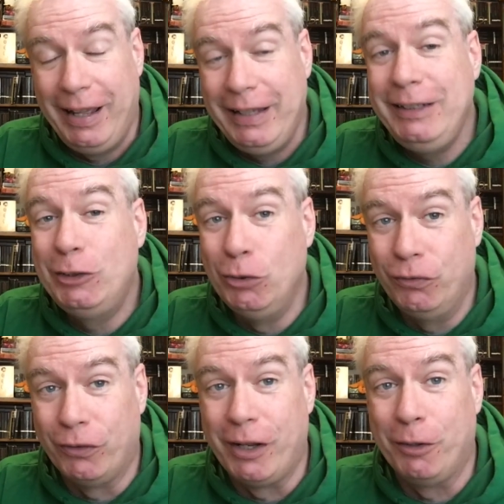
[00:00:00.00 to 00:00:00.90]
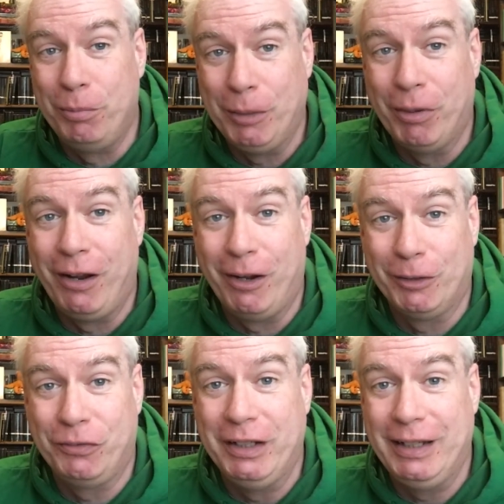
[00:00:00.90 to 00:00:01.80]
He's due for another big
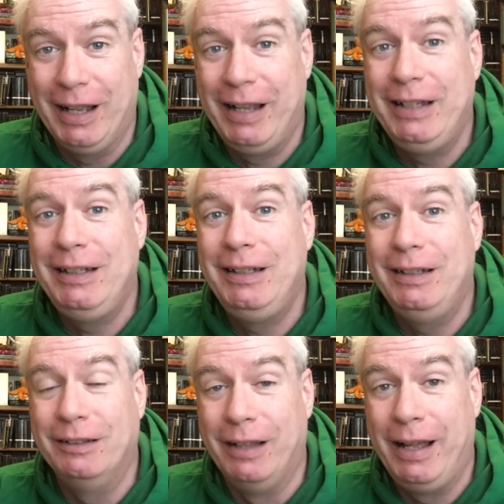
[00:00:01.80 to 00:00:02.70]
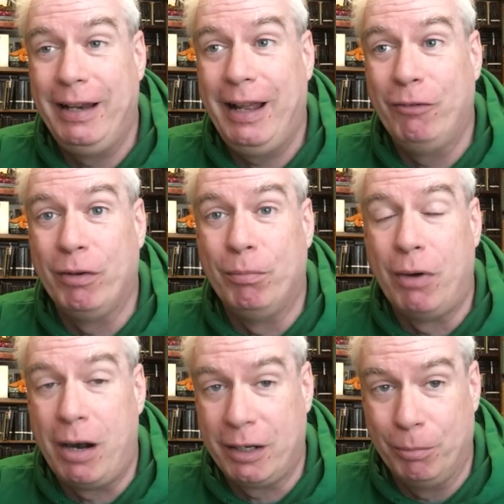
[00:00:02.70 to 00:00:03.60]
biography. He led a
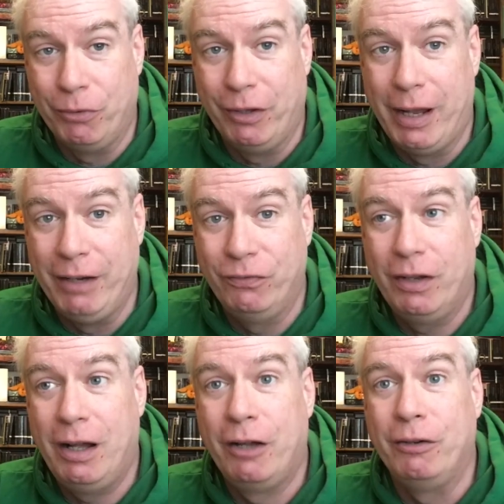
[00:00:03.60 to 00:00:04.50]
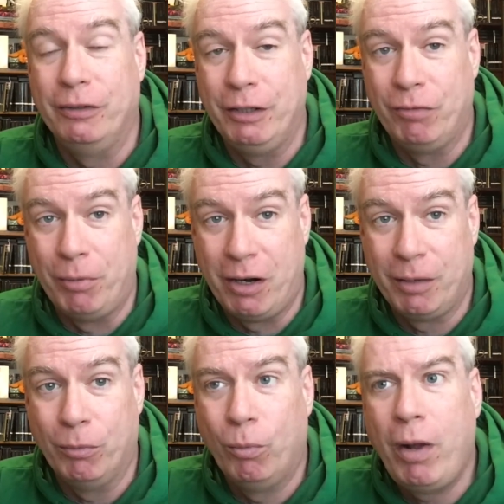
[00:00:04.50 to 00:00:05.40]
remarkable life, utterly
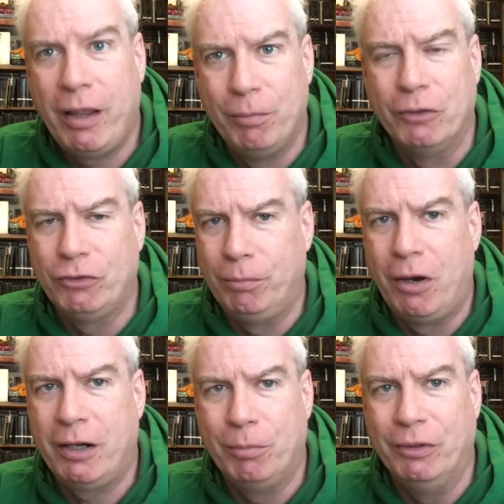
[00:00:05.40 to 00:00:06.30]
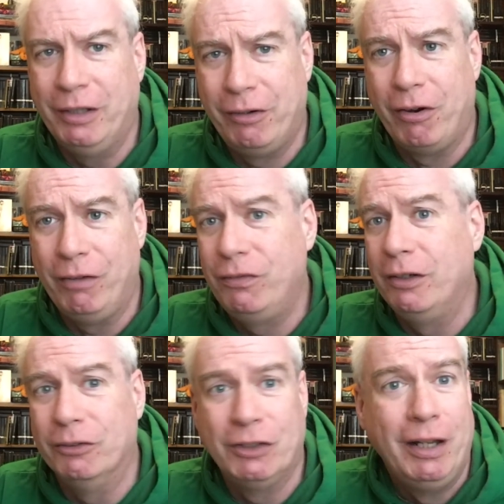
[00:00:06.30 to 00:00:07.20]
remarkable, one of the most remarkable literary
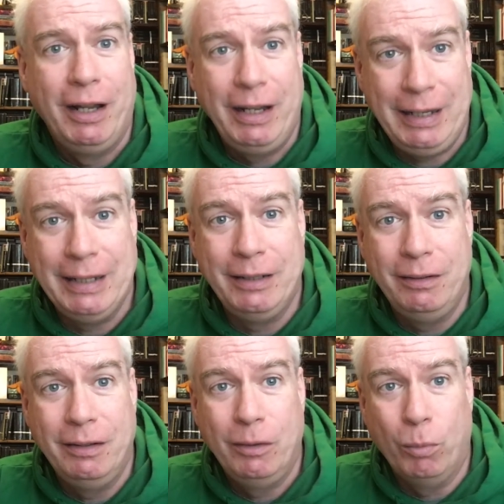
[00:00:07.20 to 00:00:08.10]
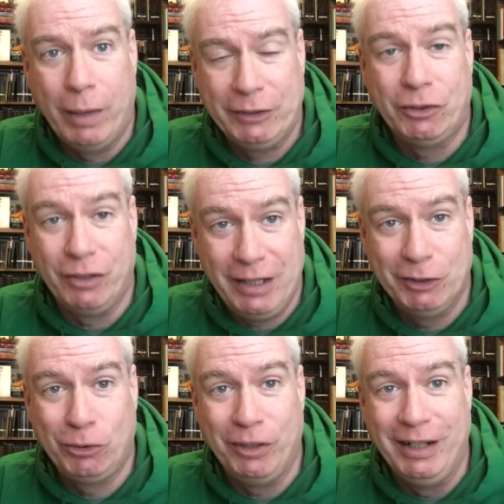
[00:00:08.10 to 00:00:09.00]
figures in Western
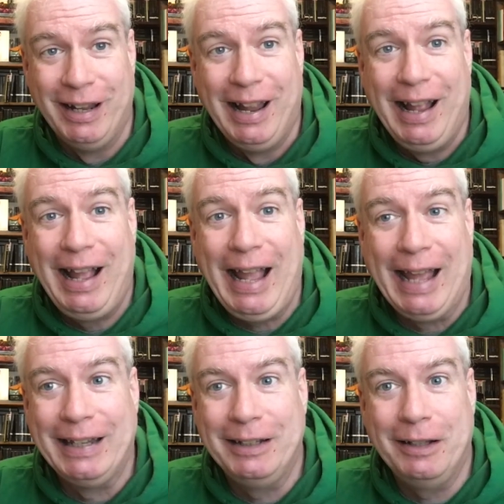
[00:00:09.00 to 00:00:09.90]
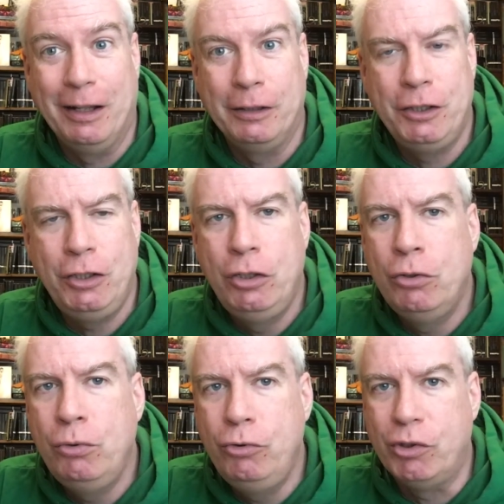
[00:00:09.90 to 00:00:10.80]
history, and a
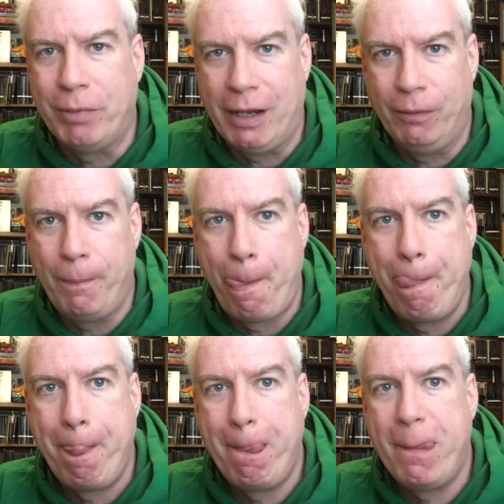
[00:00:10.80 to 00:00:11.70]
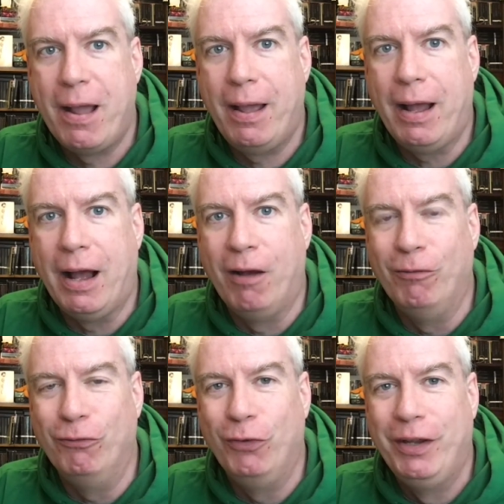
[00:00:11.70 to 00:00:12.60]
huge amount
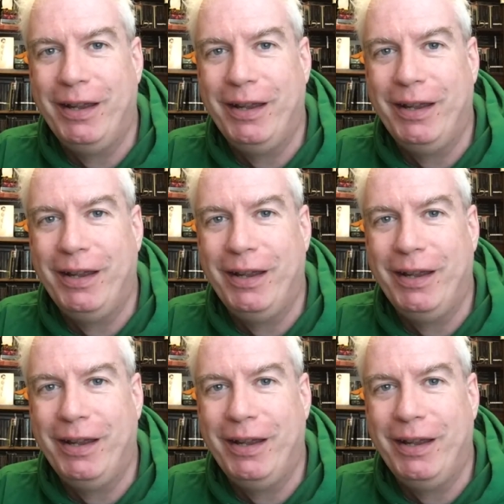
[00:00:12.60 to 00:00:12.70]
of